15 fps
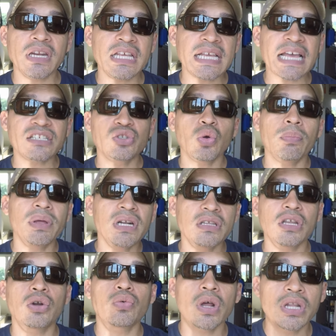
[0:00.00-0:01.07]
and he has no
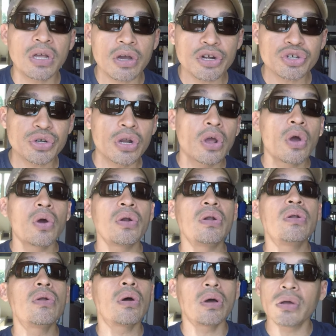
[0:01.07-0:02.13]
ability to run the country,
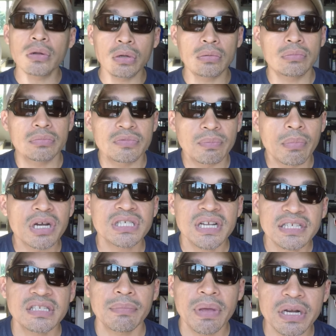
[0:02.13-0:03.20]
uh, much
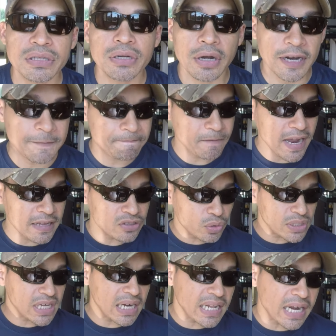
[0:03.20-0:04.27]
less the military, right? So
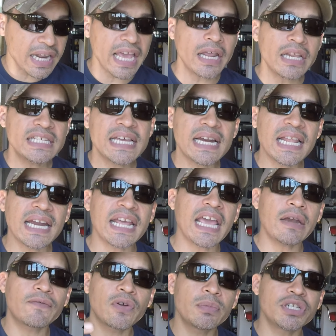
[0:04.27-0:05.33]
he's got a lot of hate. He's got a lot of
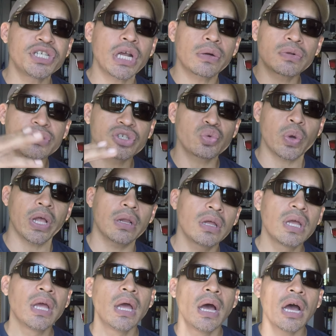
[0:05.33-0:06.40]
hate from the generals as
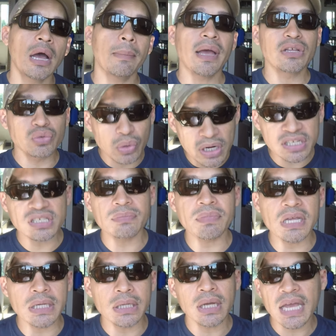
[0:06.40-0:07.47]
well, um, as well as the
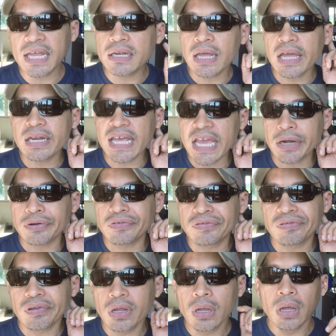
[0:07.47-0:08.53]
media and, and the
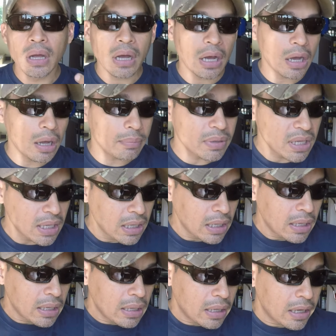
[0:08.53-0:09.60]
haters. Um,
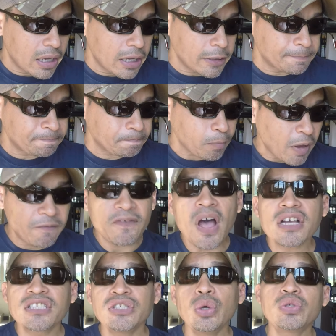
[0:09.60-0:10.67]
um,
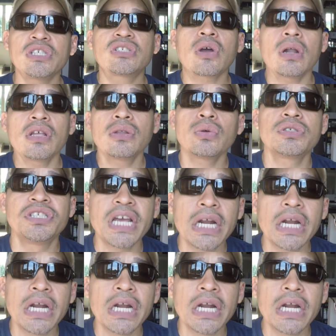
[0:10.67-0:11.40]
Fox News is calling those